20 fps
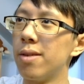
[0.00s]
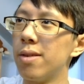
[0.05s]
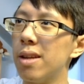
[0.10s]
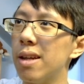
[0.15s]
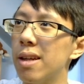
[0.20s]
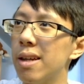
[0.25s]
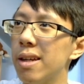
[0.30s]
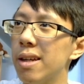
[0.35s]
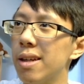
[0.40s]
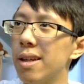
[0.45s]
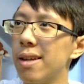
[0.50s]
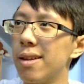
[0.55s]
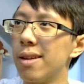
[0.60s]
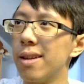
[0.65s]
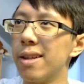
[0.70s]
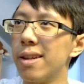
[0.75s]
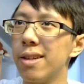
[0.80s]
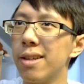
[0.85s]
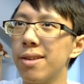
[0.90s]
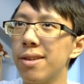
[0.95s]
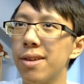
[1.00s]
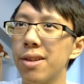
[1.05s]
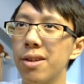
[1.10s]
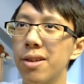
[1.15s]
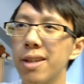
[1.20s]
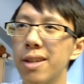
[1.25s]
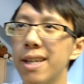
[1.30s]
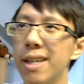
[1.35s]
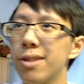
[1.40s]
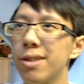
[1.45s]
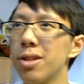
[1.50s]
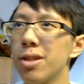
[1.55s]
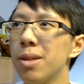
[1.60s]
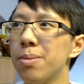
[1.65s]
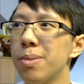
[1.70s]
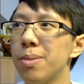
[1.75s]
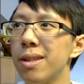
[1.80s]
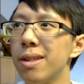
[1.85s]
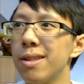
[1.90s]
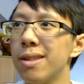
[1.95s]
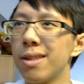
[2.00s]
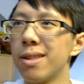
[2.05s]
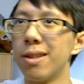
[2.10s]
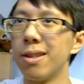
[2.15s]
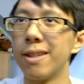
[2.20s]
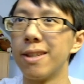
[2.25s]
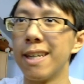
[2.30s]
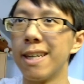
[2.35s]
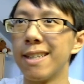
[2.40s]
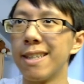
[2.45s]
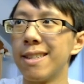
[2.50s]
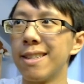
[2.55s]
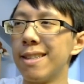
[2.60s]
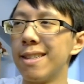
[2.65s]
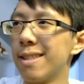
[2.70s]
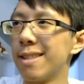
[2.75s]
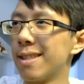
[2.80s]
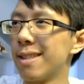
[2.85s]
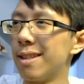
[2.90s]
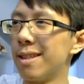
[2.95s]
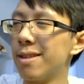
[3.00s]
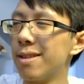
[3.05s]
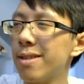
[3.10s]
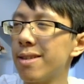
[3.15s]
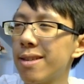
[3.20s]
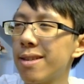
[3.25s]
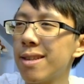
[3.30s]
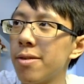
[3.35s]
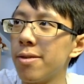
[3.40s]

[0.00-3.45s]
They hit like another land drop and then start casting stuff.